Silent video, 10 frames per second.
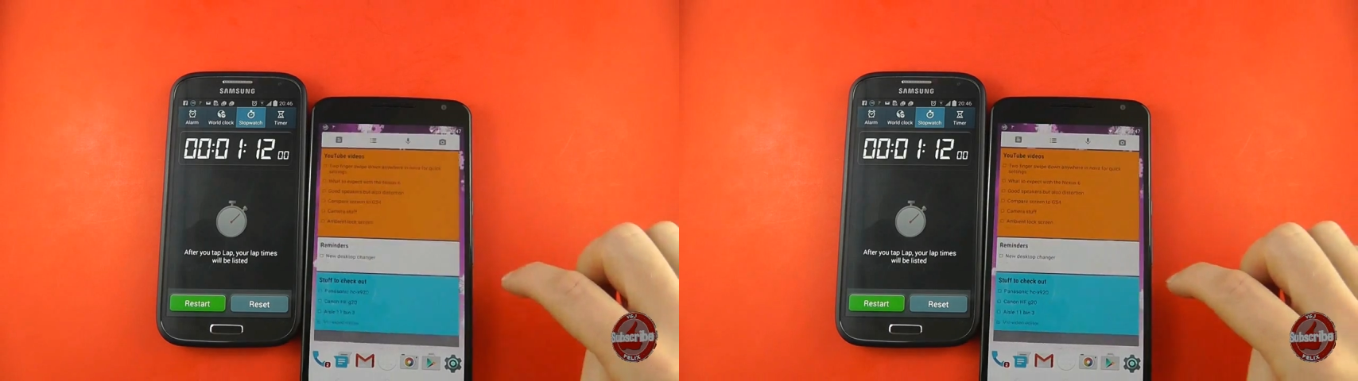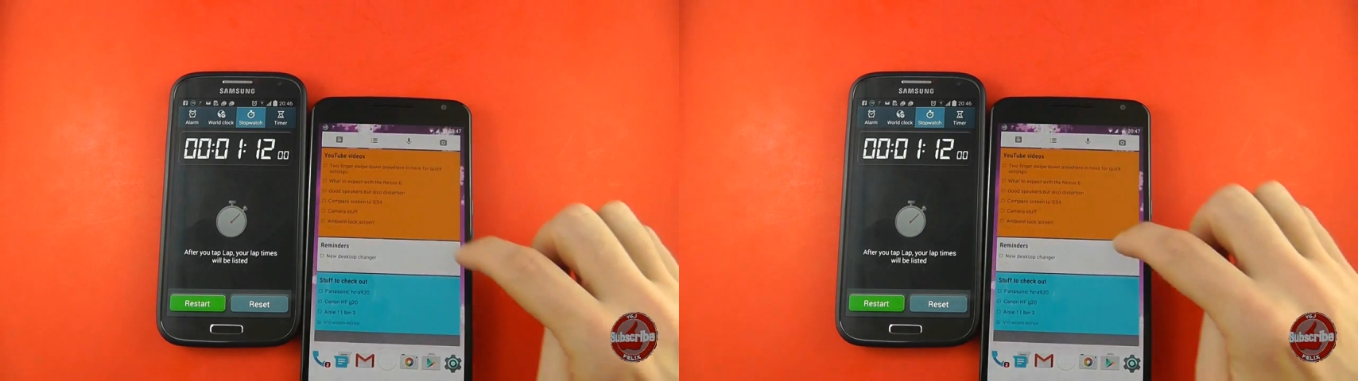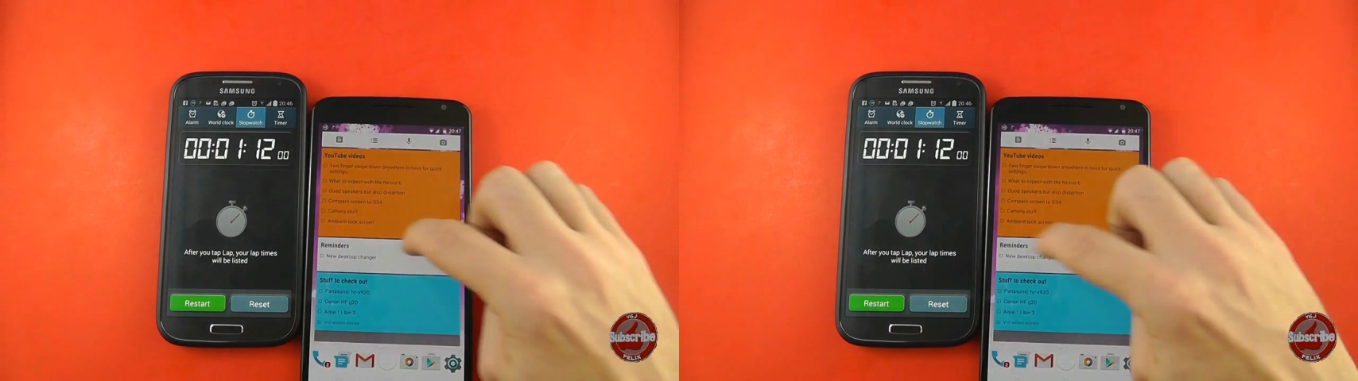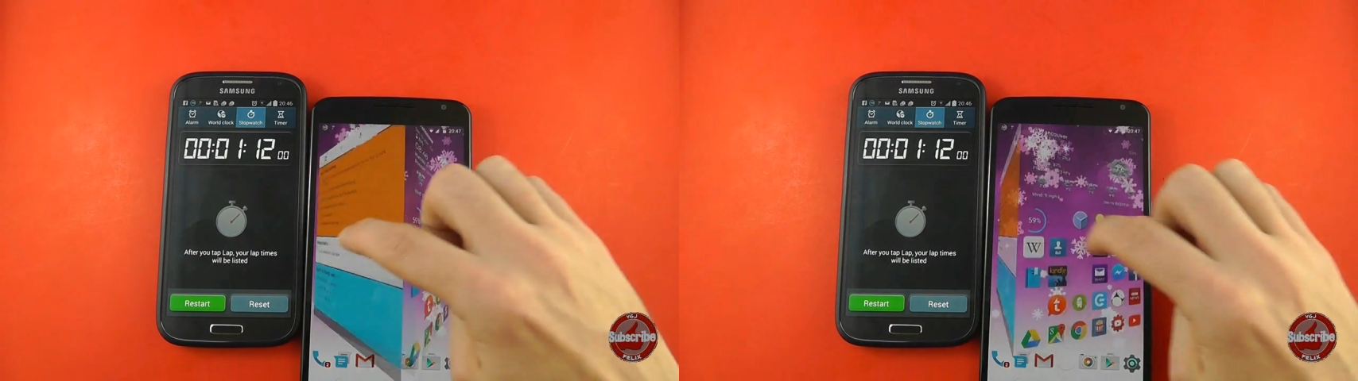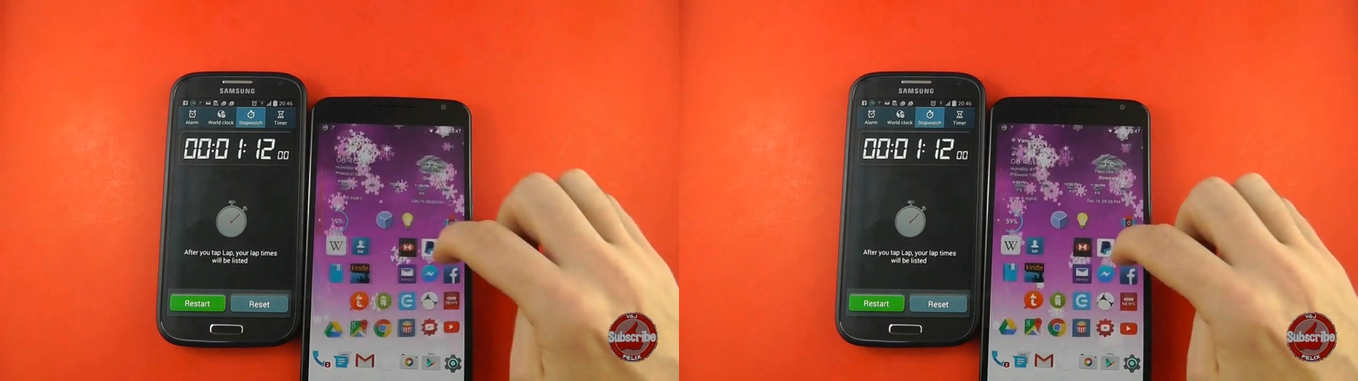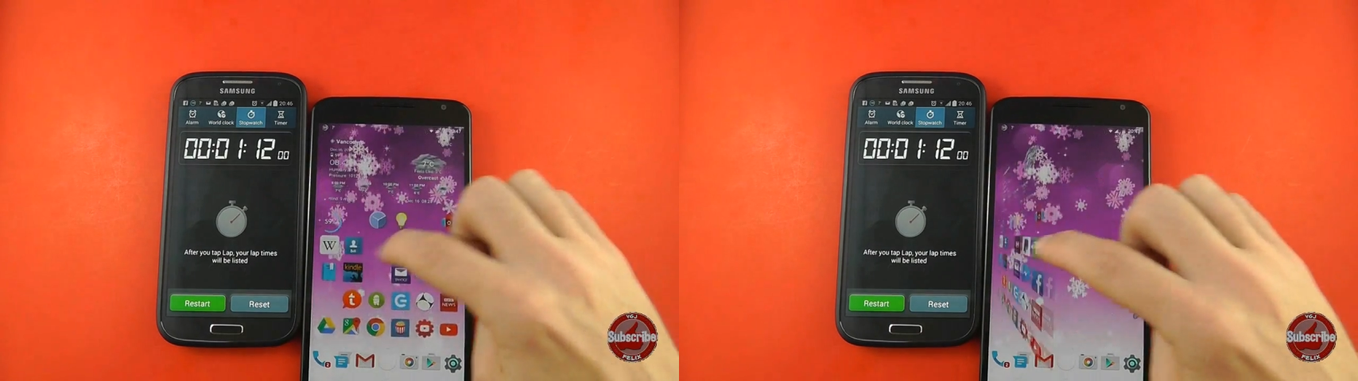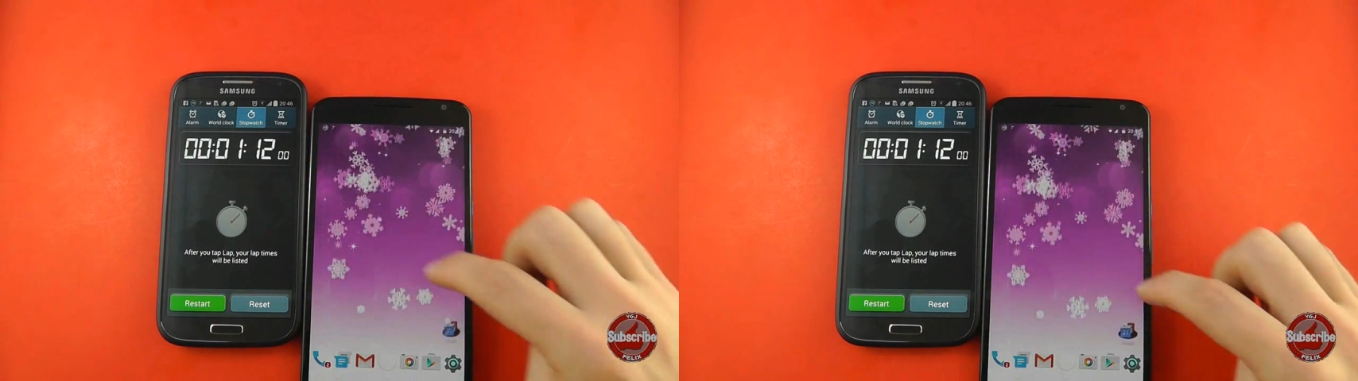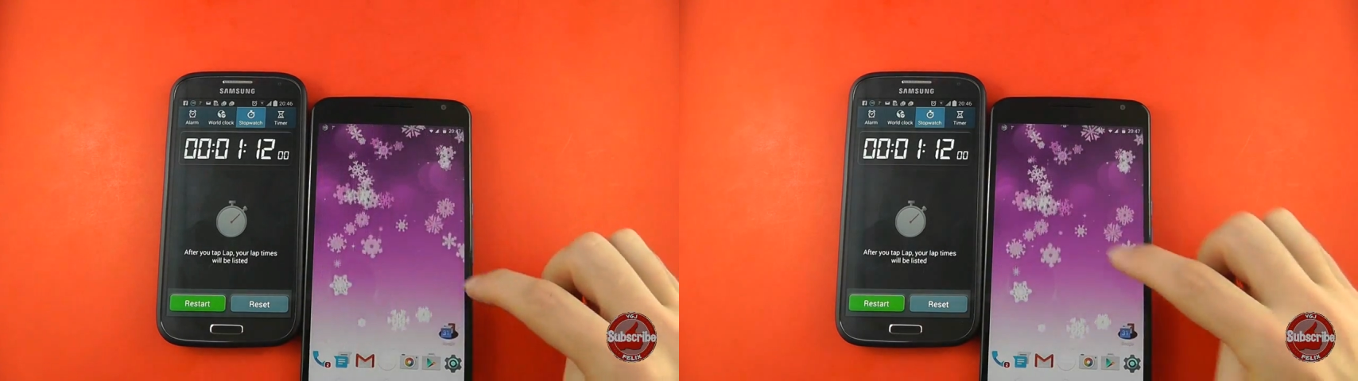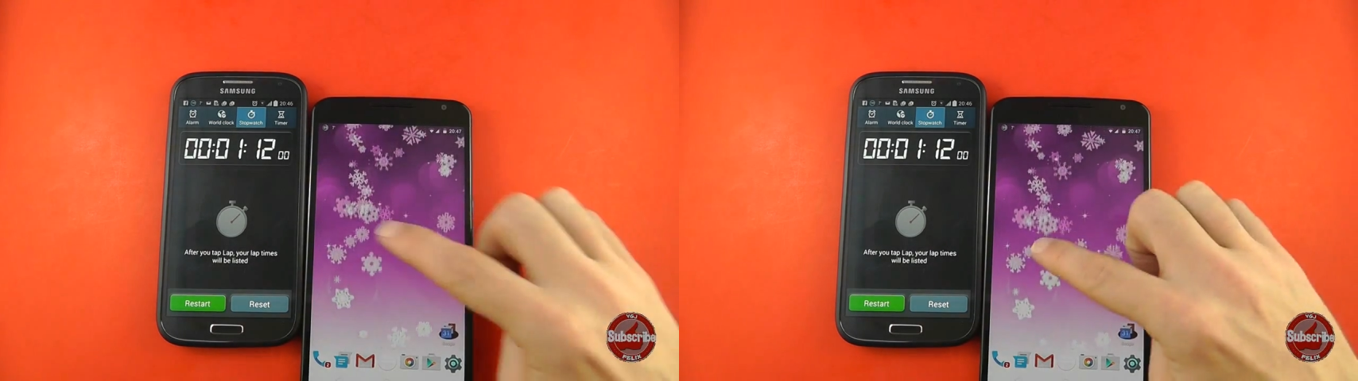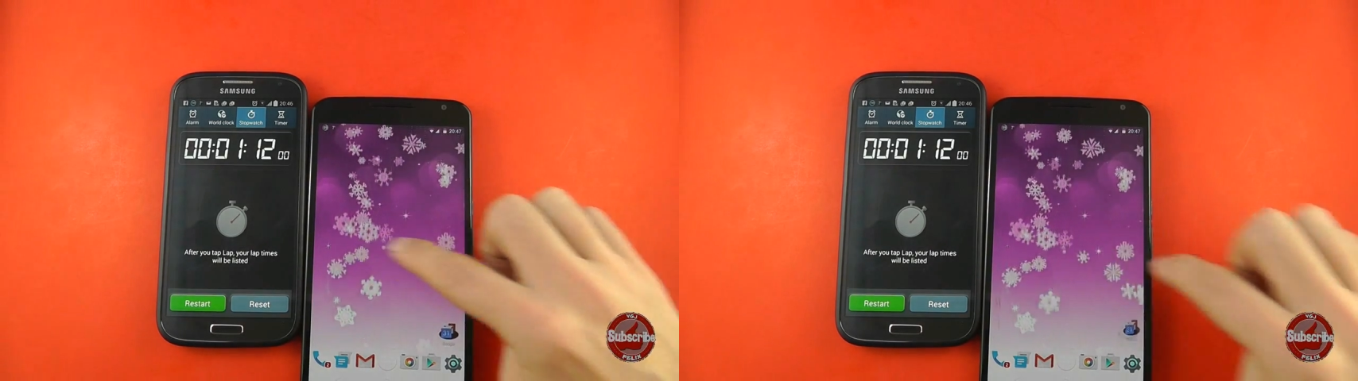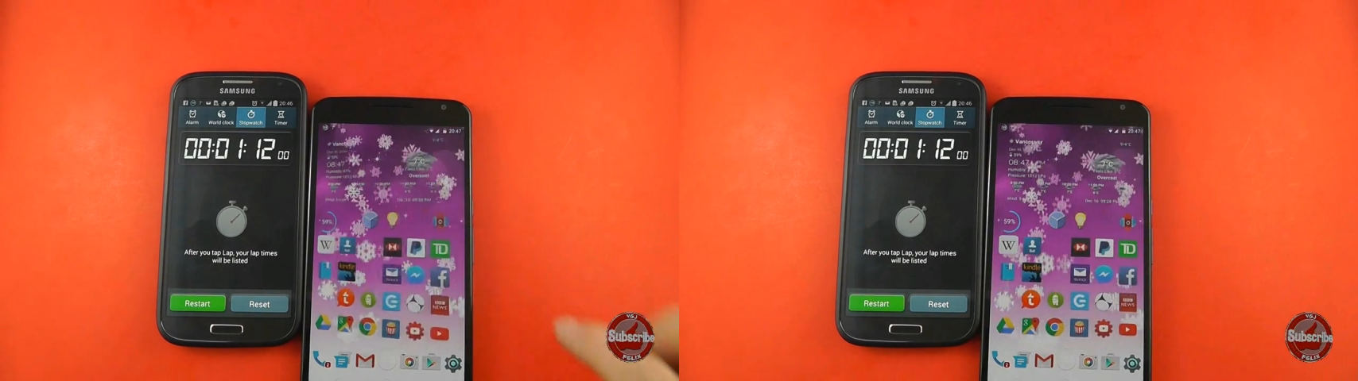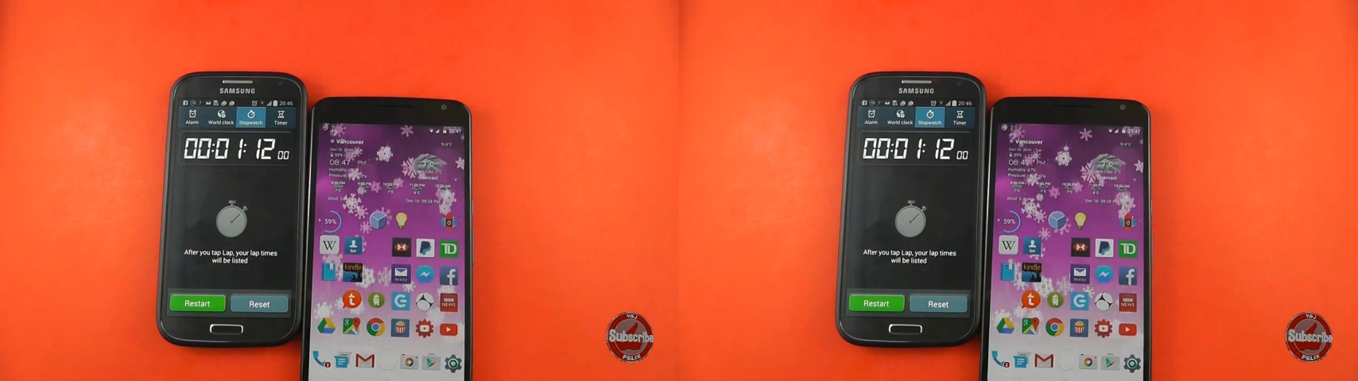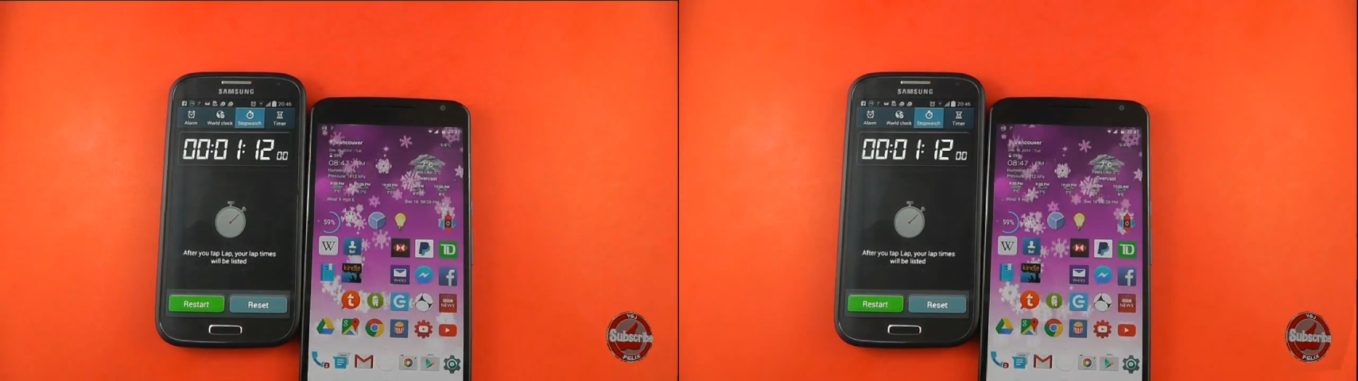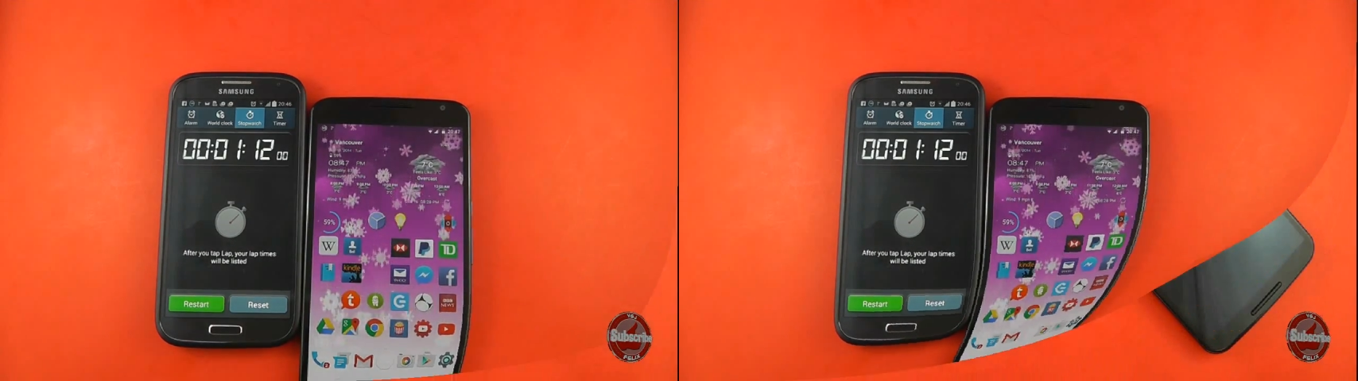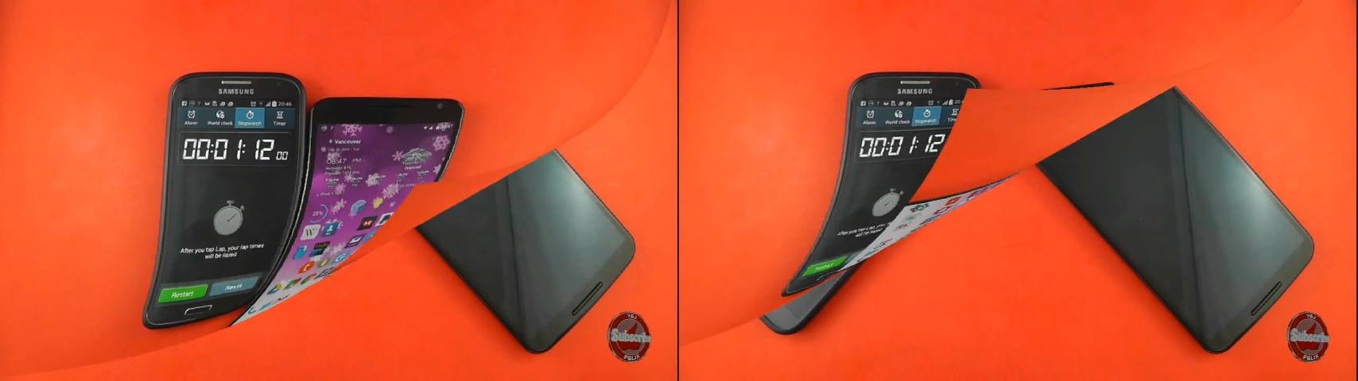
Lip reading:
Nobody's mouth can be seen.